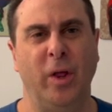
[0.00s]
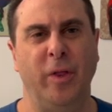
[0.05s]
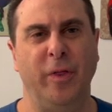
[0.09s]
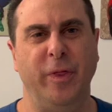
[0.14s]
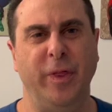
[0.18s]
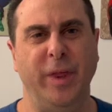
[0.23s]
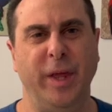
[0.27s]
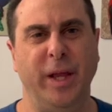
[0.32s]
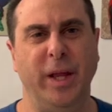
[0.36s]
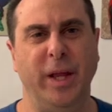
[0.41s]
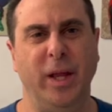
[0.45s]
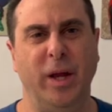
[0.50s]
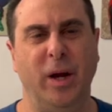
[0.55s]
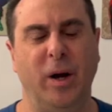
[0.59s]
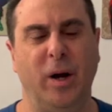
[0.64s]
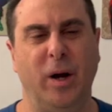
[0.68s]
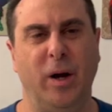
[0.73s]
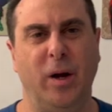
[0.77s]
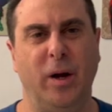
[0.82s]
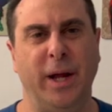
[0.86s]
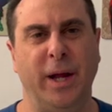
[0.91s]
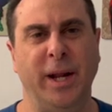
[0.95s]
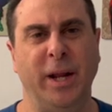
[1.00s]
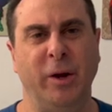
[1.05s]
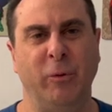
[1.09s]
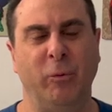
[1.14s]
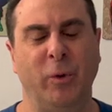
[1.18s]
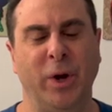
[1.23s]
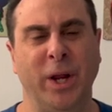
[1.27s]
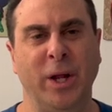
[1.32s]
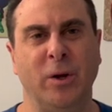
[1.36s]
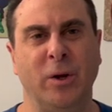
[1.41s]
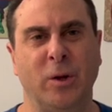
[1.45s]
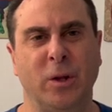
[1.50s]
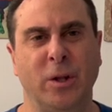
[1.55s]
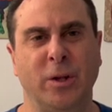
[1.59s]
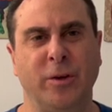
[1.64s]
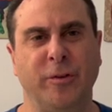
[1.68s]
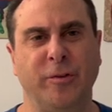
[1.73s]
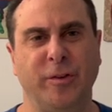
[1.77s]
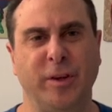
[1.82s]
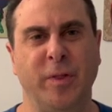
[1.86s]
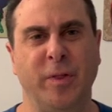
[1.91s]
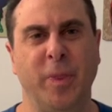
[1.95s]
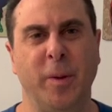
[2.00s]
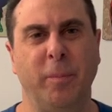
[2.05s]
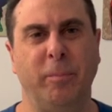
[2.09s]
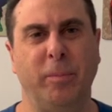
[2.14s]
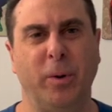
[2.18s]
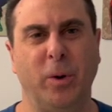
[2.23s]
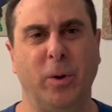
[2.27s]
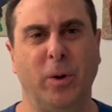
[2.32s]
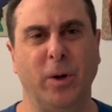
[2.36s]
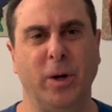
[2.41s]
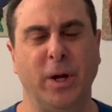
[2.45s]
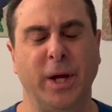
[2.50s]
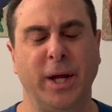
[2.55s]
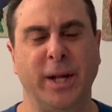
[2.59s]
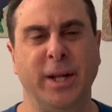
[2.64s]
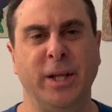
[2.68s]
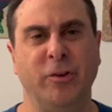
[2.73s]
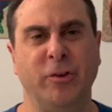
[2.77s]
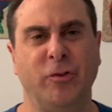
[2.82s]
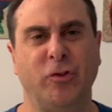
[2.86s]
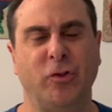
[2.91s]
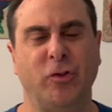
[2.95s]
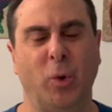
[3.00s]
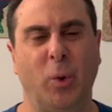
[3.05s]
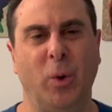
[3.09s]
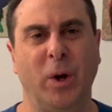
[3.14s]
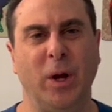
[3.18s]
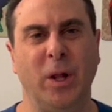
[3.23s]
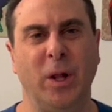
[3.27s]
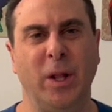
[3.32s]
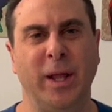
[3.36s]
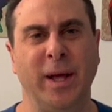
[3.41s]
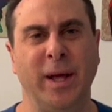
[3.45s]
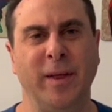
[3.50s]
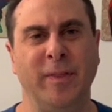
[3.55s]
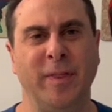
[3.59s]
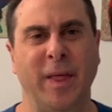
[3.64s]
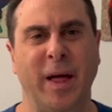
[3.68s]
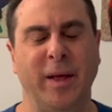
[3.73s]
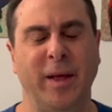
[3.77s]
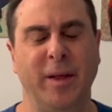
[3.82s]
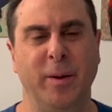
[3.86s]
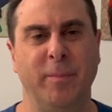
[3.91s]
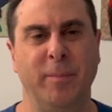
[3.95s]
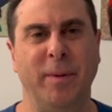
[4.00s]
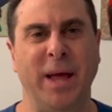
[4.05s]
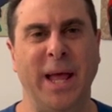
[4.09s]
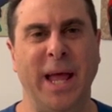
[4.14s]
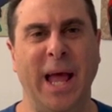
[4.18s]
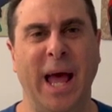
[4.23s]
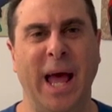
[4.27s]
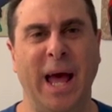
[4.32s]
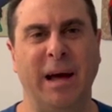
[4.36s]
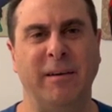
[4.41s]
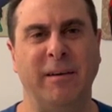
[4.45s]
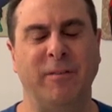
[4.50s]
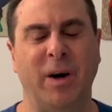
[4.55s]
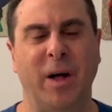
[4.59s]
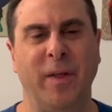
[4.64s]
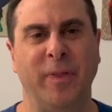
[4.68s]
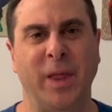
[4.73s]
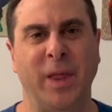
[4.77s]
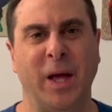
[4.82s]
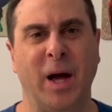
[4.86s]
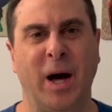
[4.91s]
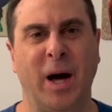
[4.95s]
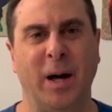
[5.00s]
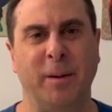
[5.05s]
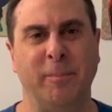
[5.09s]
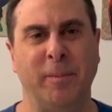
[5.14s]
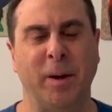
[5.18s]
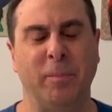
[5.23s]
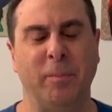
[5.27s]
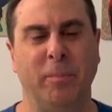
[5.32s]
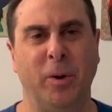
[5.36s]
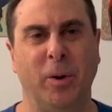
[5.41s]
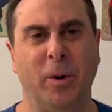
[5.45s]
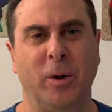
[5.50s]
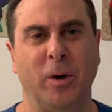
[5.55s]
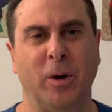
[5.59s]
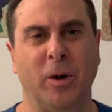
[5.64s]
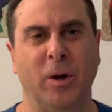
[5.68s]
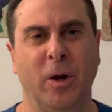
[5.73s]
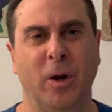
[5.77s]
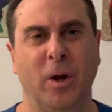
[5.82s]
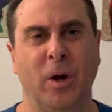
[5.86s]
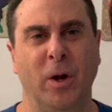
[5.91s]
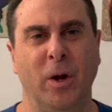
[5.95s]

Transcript: the any wrinkles in the book, any soiling that you may have on the comic book,